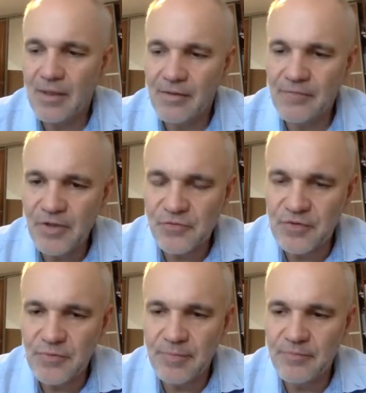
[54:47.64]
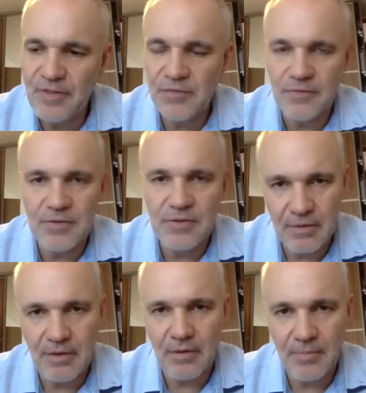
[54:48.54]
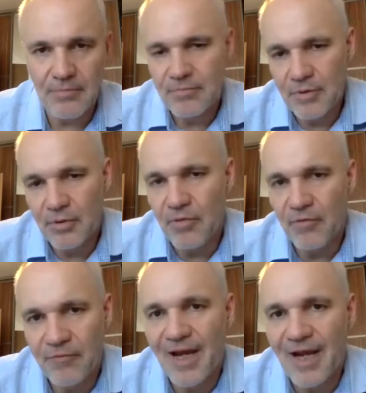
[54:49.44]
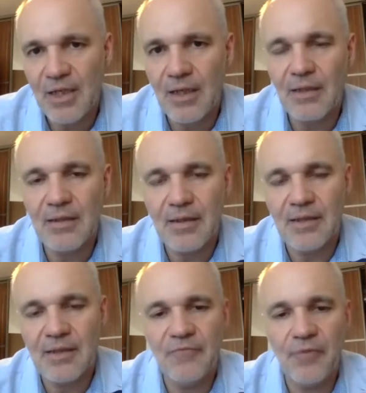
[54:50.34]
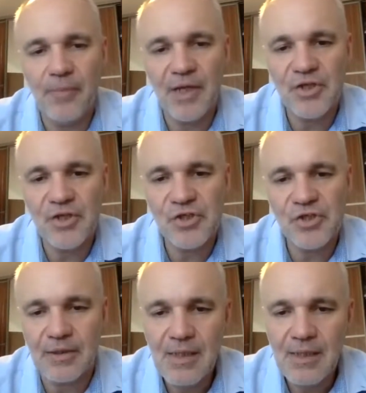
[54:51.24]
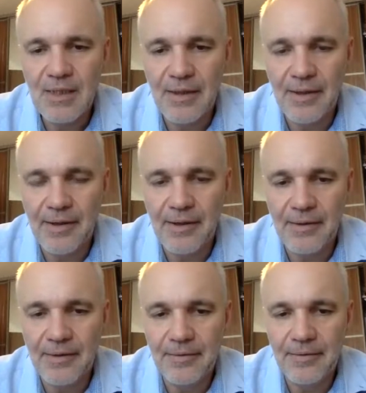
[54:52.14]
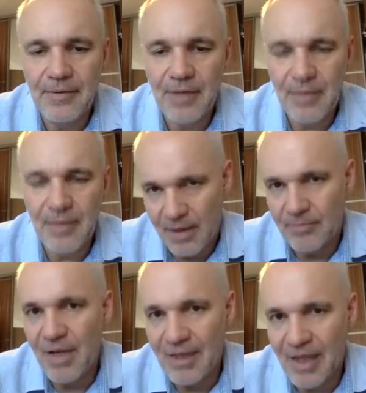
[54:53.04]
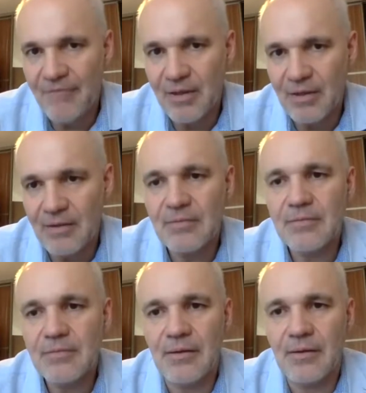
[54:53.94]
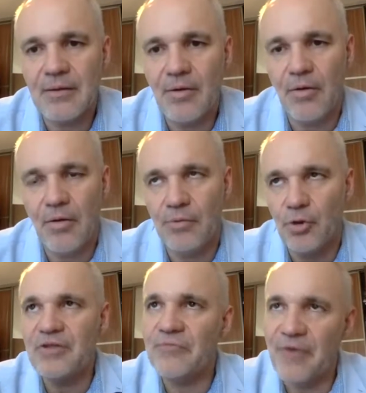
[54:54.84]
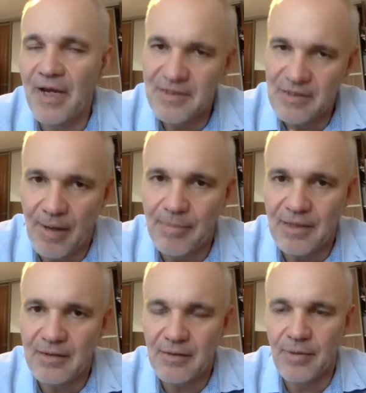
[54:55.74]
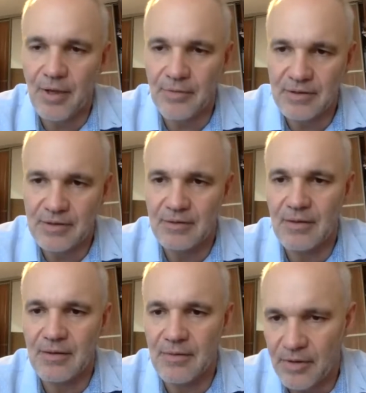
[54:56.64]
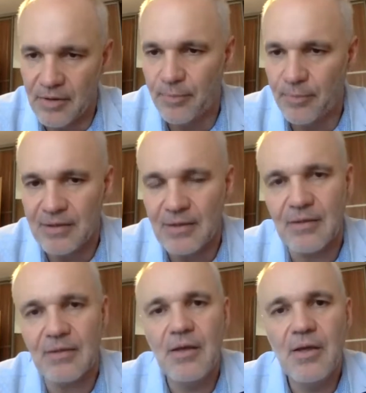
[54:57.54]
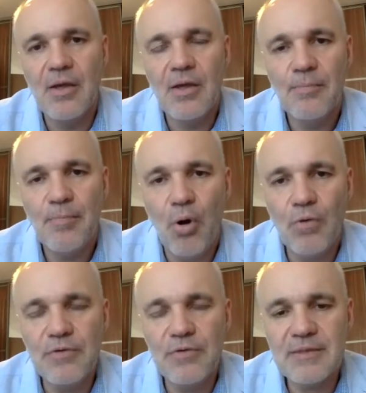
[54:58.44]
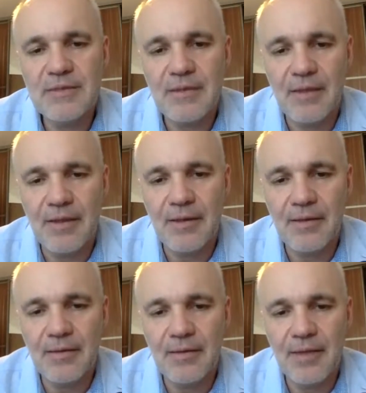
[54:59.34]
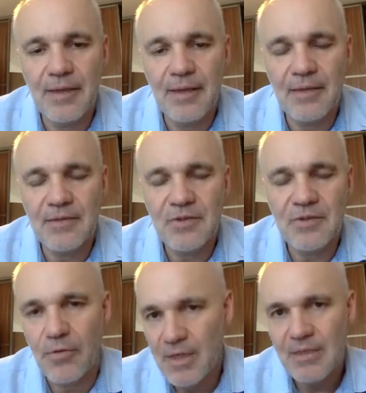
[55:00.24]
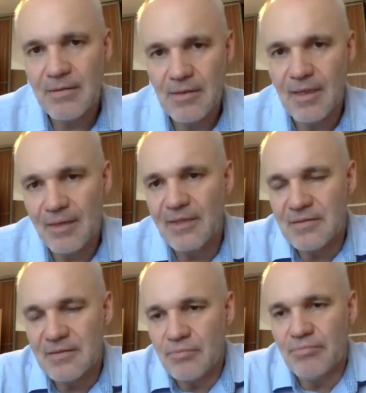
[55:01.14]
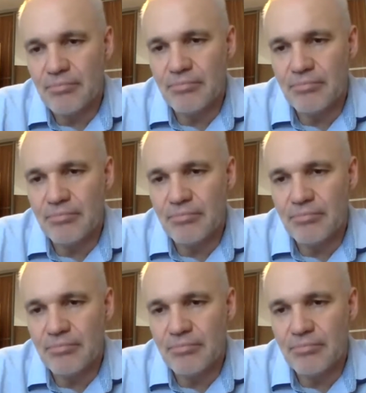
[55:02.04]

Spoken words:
which was you know, fact checking that information and allowing or notifying the public about the problematic posts, and so that's